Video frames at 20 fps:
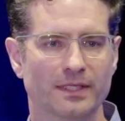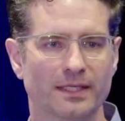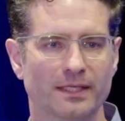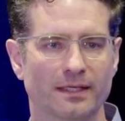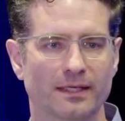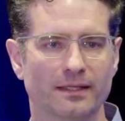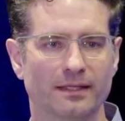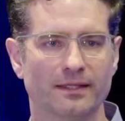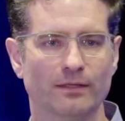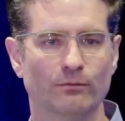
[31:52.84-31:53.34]

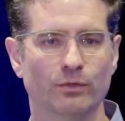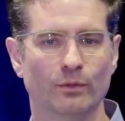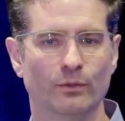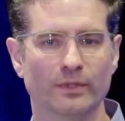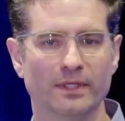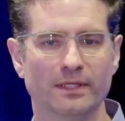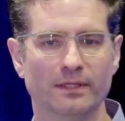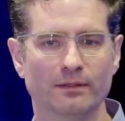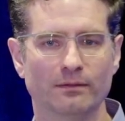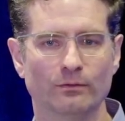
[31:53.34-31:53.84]
I think what
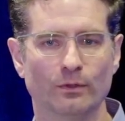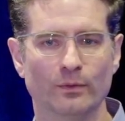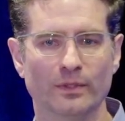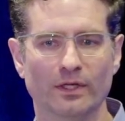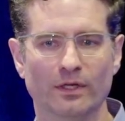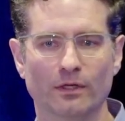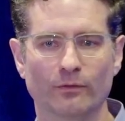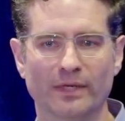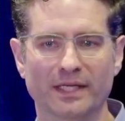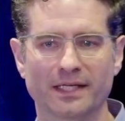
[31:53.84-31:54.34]
we, what
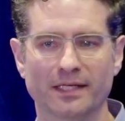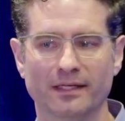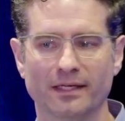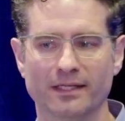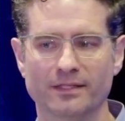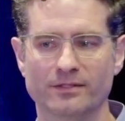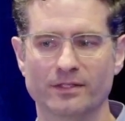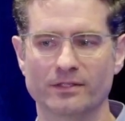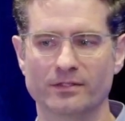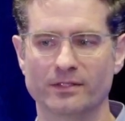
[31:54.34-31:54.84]
we all
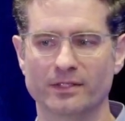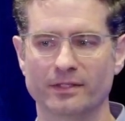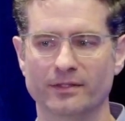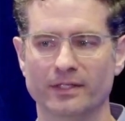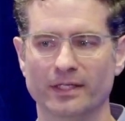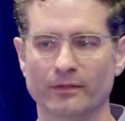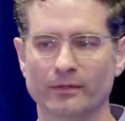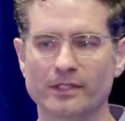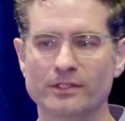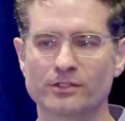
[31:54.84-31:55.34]
recognize is that
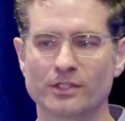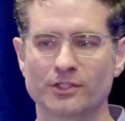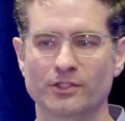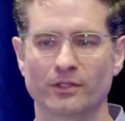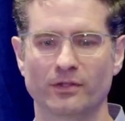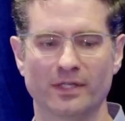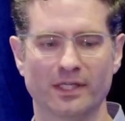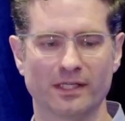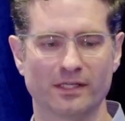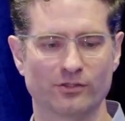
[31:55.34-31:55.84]
there is such
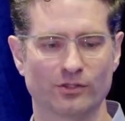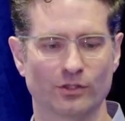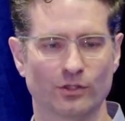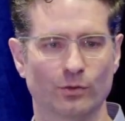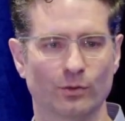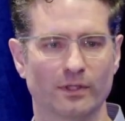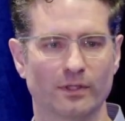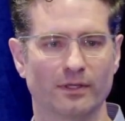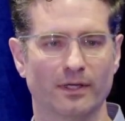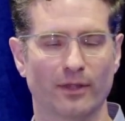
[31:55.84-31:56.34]
a thing as
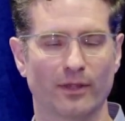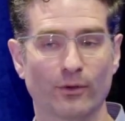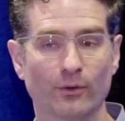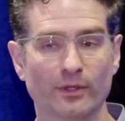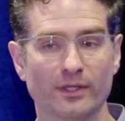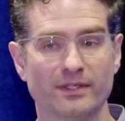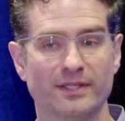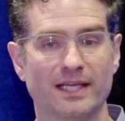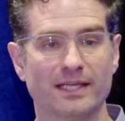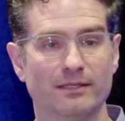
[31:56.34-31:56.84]

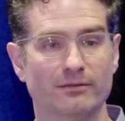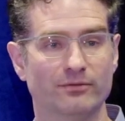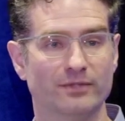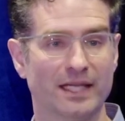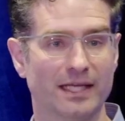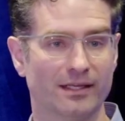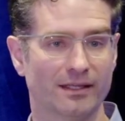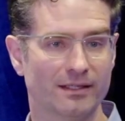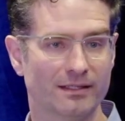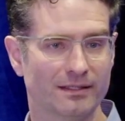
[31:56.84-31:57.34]
authoritative
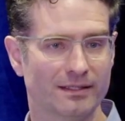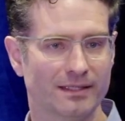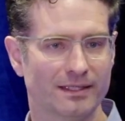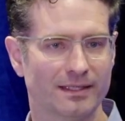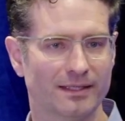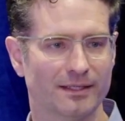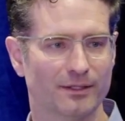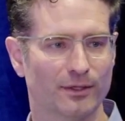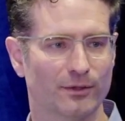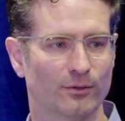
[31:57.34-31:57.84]
data
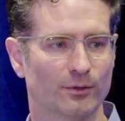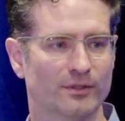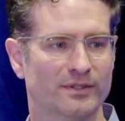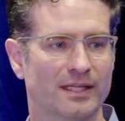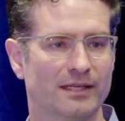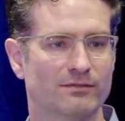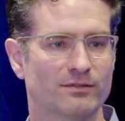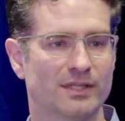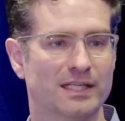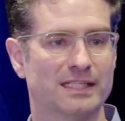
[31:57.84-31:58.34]
and
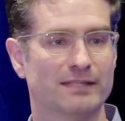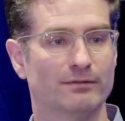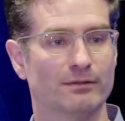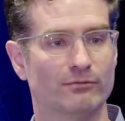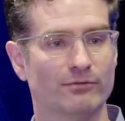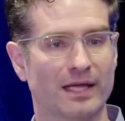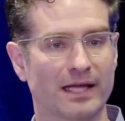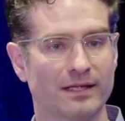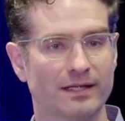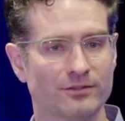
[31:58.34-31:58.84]
authoritative
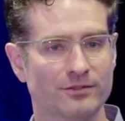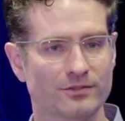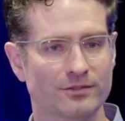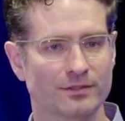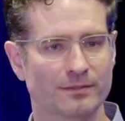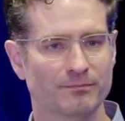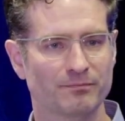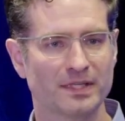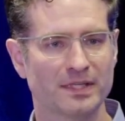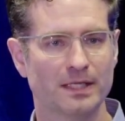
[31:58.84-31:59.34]
scientific facts.